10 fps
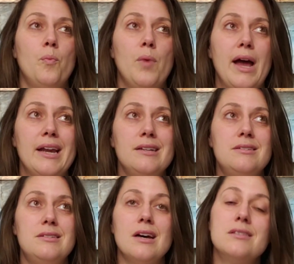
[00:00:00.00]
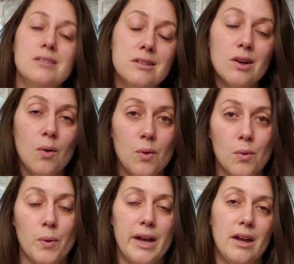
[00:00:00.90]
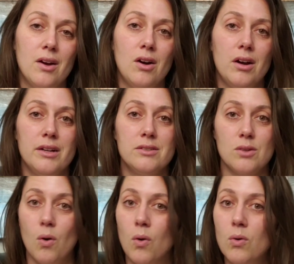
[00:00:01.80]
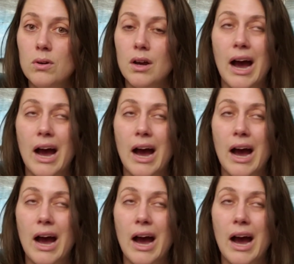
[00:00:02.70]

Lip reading: and it doesn't go away on its own.